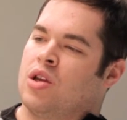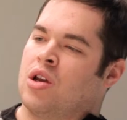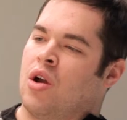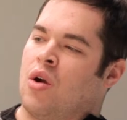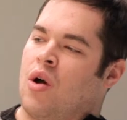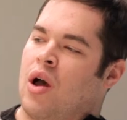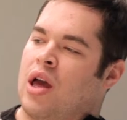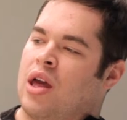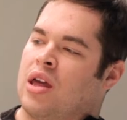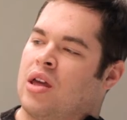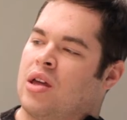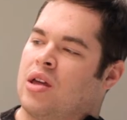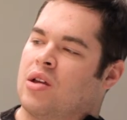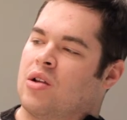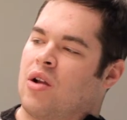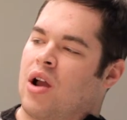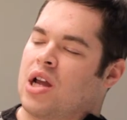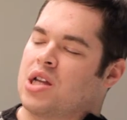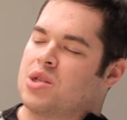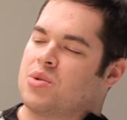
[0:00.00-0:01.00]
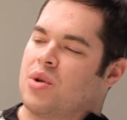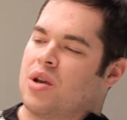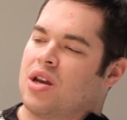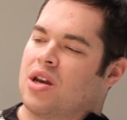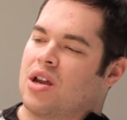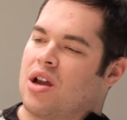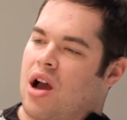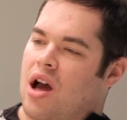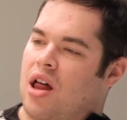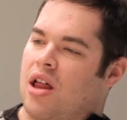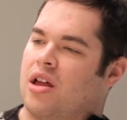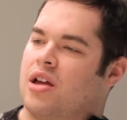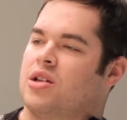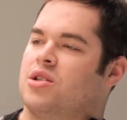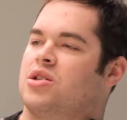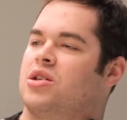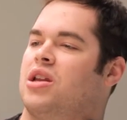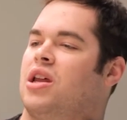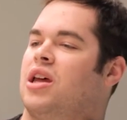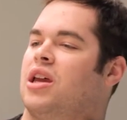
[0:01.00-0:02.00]
you know I graduated
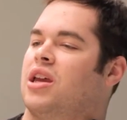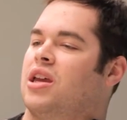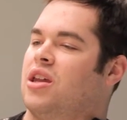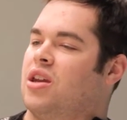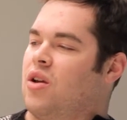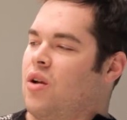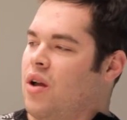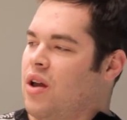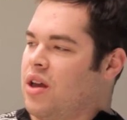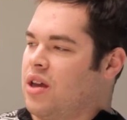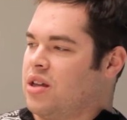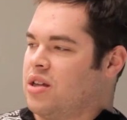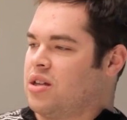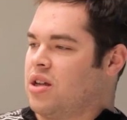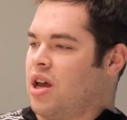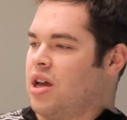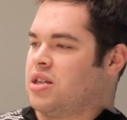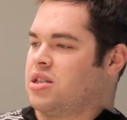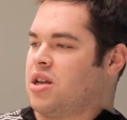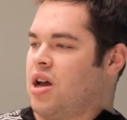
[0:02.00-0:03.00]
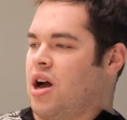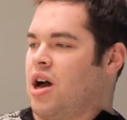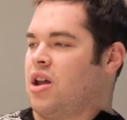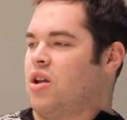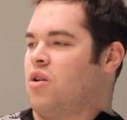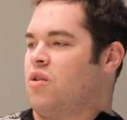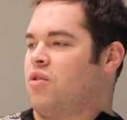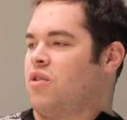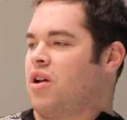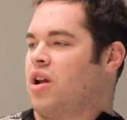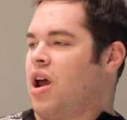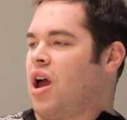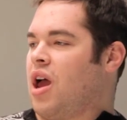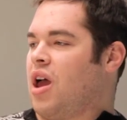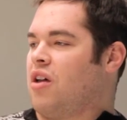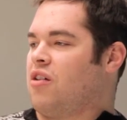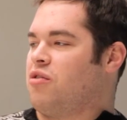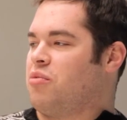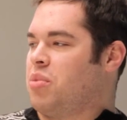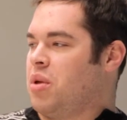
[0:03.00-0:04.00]
college and like you know I, I taught over at
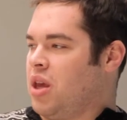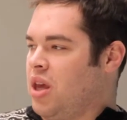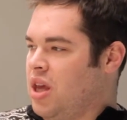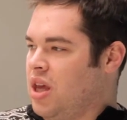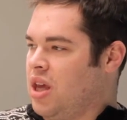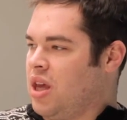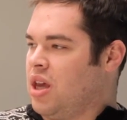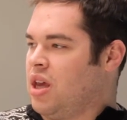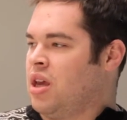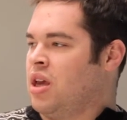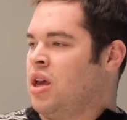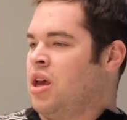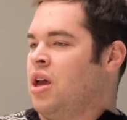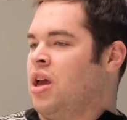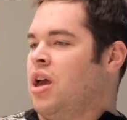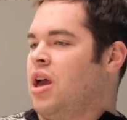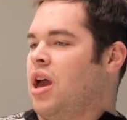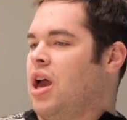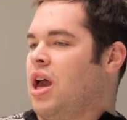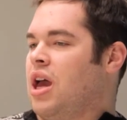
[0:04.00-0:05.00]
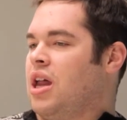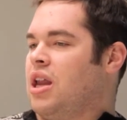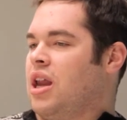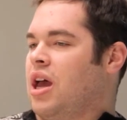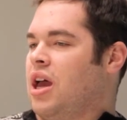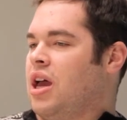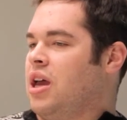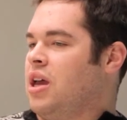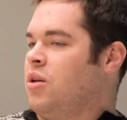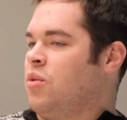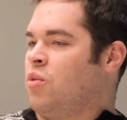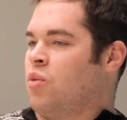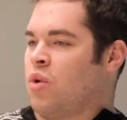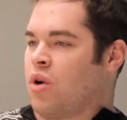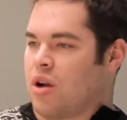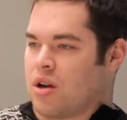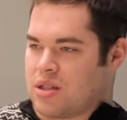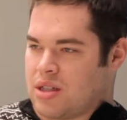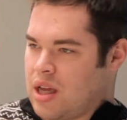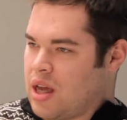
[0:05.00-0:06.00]
IFP and
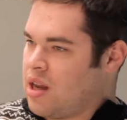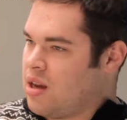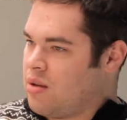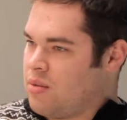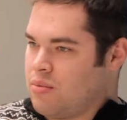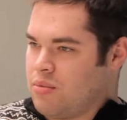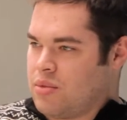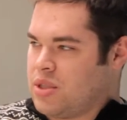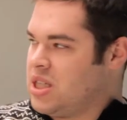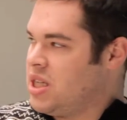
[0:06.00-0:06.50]
I worked at